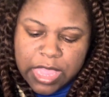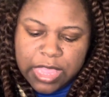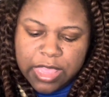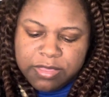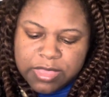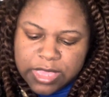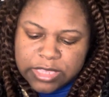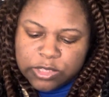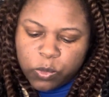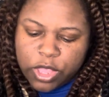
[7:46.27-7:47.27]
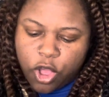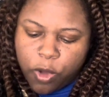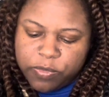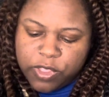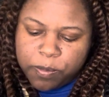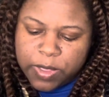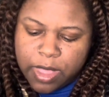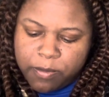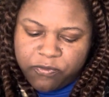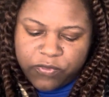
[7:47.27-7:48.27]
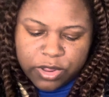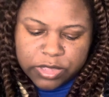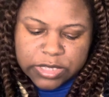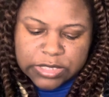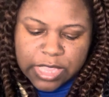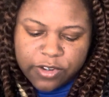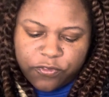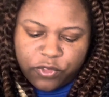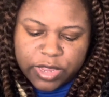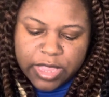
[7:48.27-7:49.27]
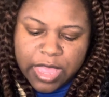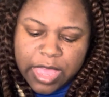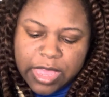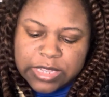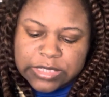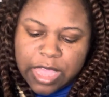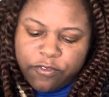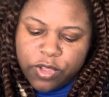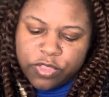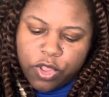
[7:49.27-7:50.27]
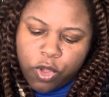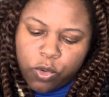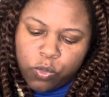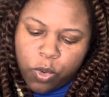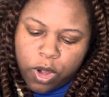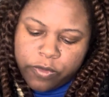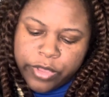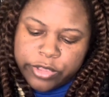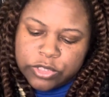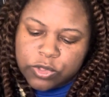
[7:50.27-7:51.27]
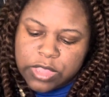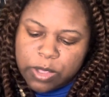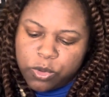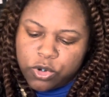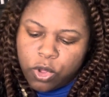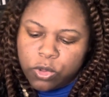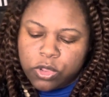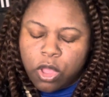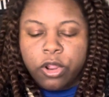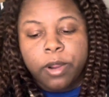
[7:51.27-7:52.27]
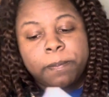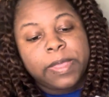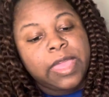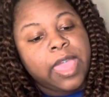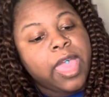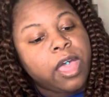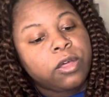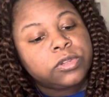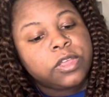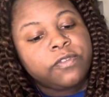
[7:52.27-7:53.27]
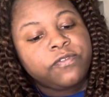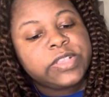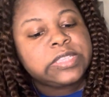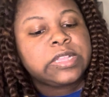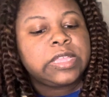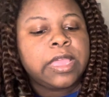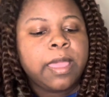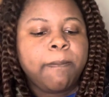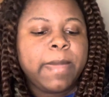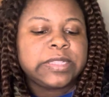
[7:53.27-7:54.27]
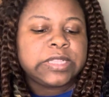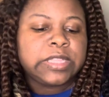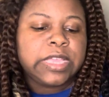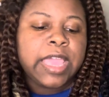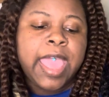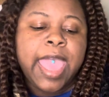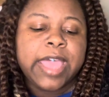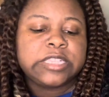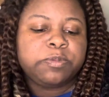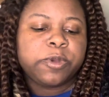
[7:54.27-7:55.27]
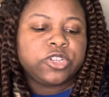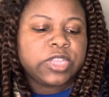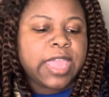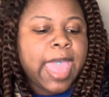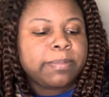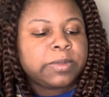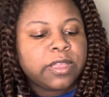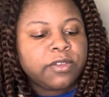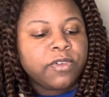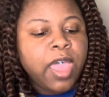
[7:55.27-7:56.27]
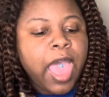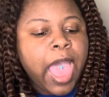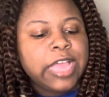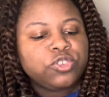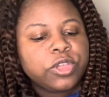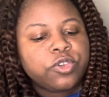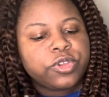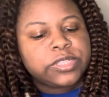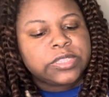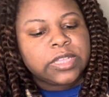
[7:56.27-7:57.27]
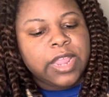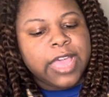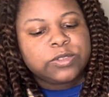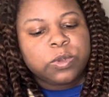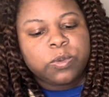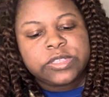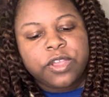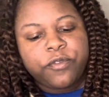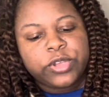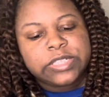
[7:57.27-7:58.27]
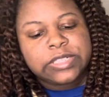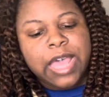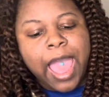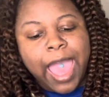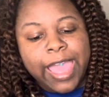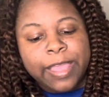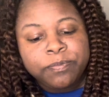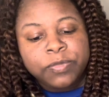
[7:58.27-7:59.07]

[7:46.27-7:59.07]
In this, we hope they'll become fearless and free, discovering their own worth, so they will no longer be held physically, mentally, and spiritually captive. I join Kristen as we raise our voices high,